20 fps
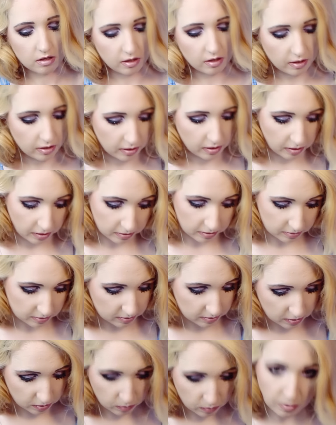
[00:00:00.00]
I
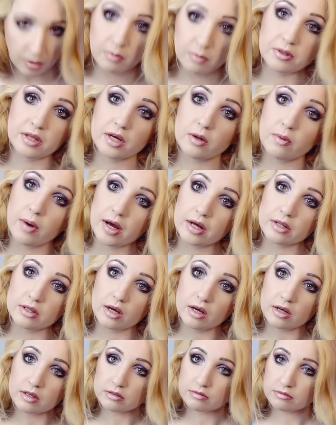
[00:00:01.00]
still work with it quite a
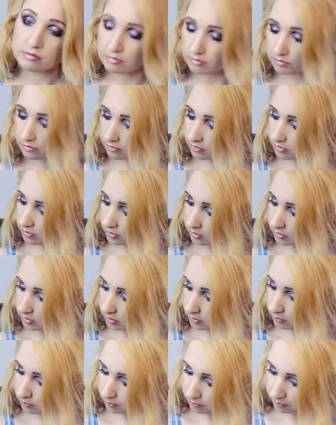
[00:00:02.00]
lot.
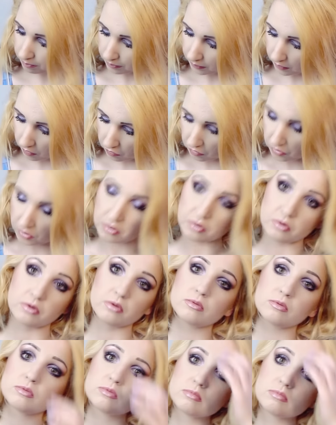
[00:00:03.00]
If
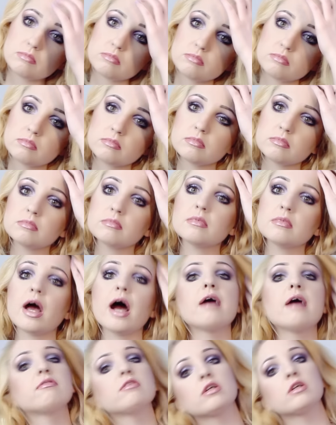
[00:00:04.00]
you
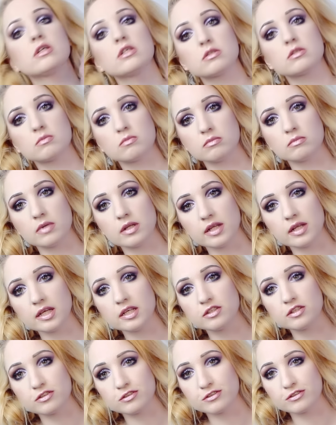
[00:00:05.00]
have a look at some of my
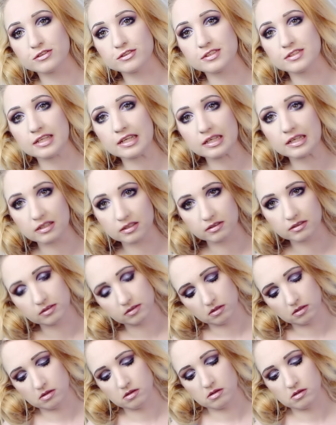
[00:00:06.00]
links, you'll see
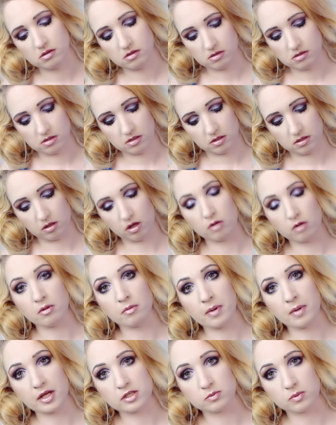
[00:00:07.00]
all my
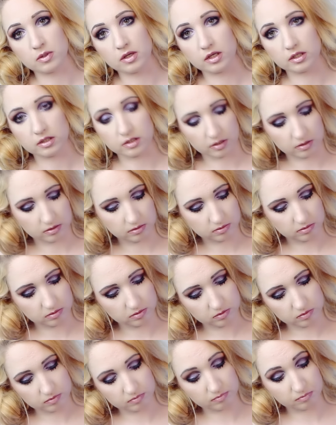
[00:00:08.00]
past work,
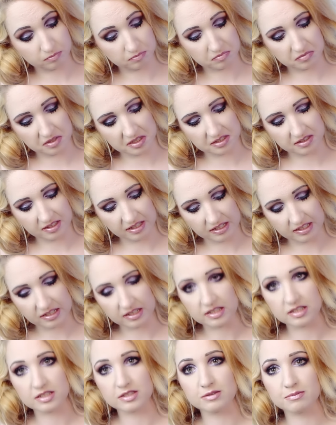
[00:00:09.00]
and this
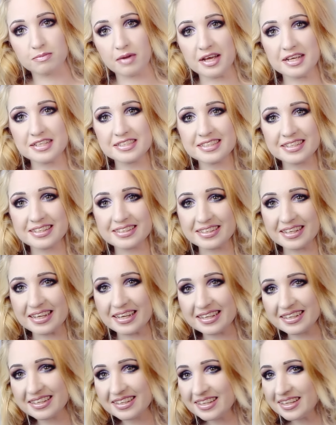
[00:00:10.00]
lady is
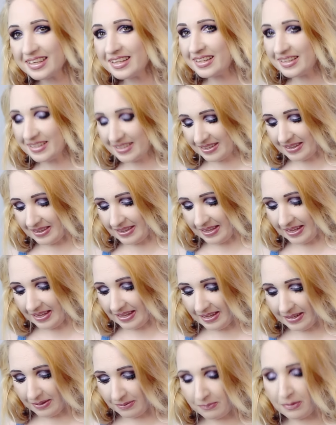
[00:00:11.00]
basically
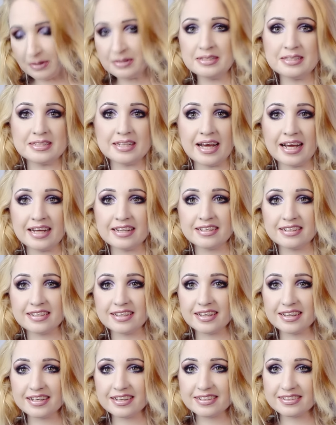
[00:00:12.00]
the one designer
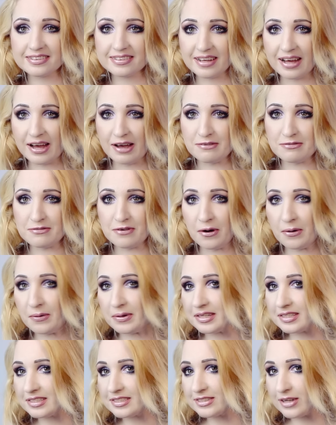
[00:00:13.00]
that I've
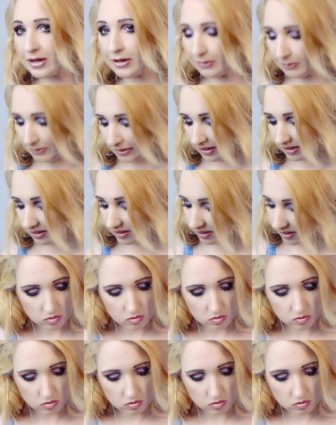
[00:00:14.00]
always stuck with.